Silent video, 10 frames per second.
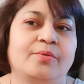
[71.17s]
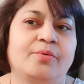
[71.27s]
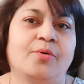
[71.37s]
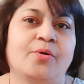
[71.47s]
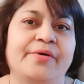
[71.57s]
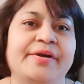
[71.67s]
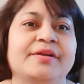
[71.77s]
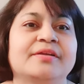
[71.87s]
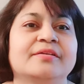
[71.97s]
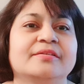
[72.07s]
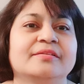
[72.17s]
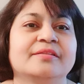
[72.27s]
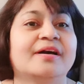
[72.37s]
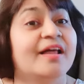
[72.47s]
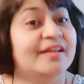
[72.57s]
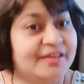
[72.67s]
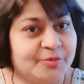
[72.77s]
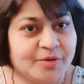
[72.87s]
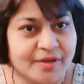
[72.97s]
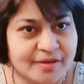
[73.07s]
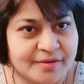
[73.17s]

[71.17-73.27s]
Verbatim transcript: or the Kali Yuga